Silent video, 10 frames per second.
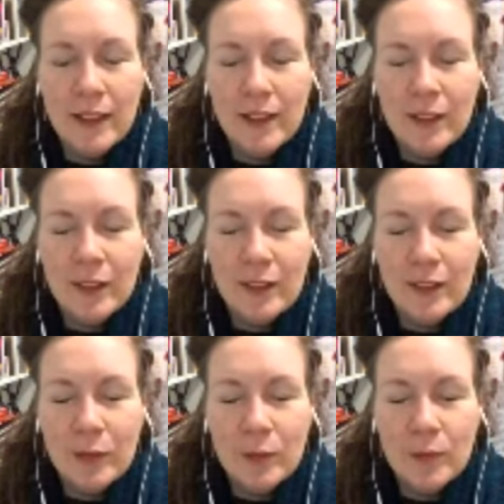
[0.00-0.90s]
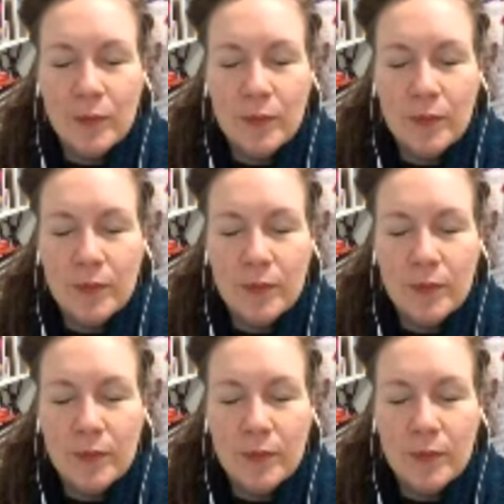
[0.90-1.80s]

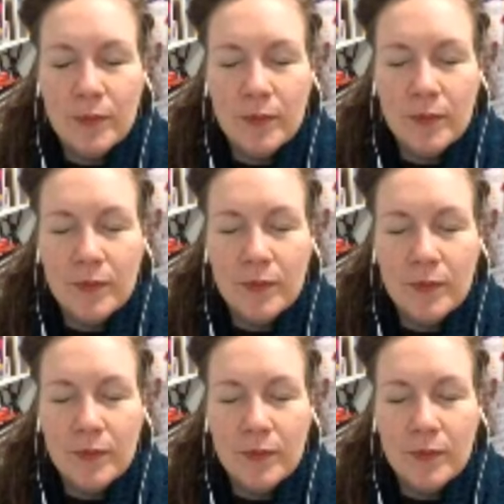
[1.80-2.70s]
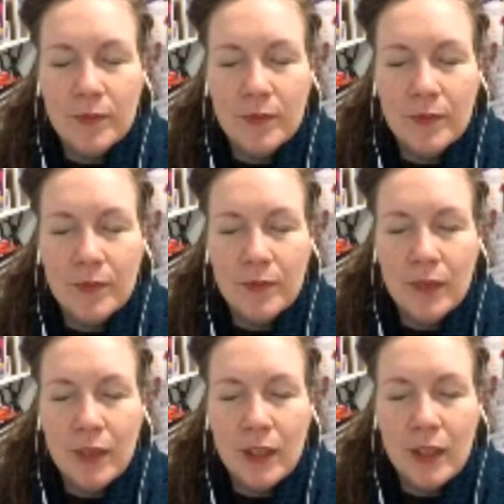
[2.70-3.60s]
Nothing is said.